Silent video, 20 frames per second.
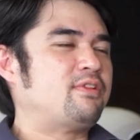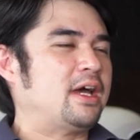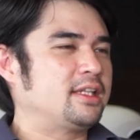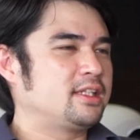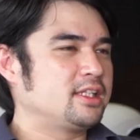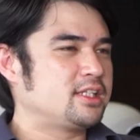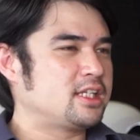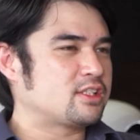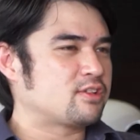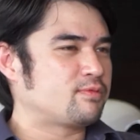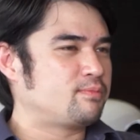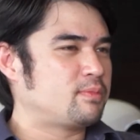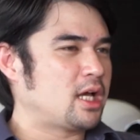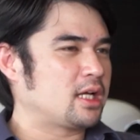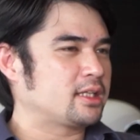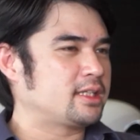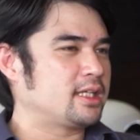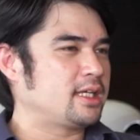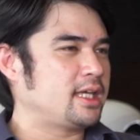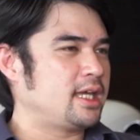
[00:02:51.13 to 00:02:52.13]
advantages of
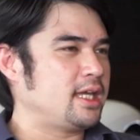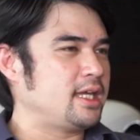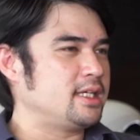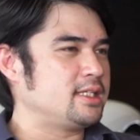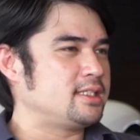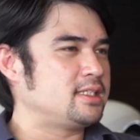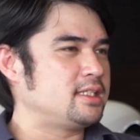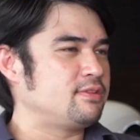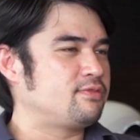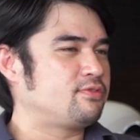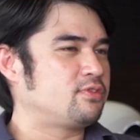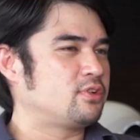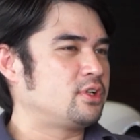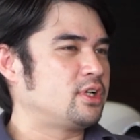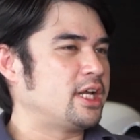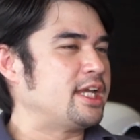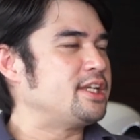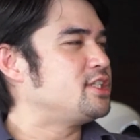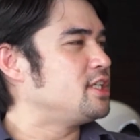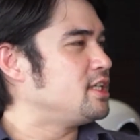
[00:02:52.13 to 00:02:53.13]
Blocktec AAC
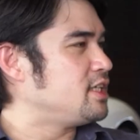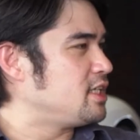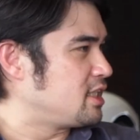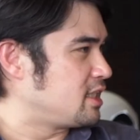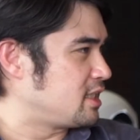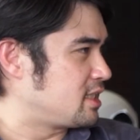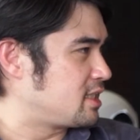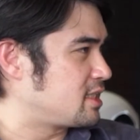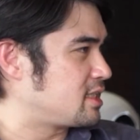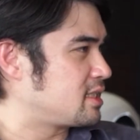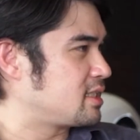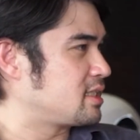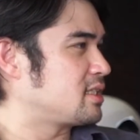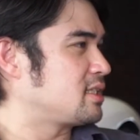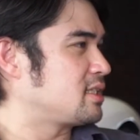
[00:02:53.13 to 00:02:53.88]
for engineers?